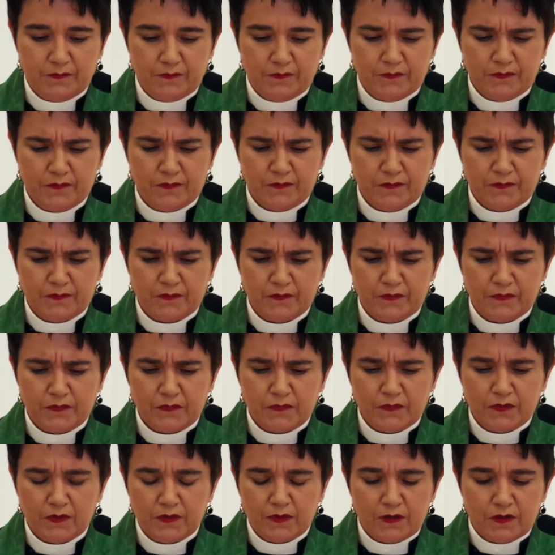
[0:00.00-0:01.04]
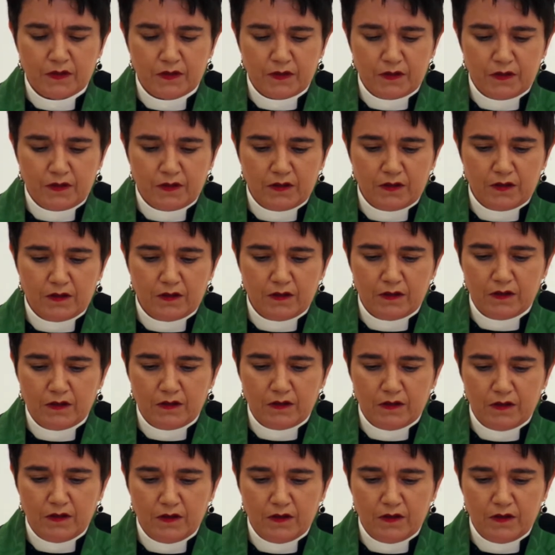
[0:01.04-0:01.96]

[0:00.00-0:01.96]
Nothing is said.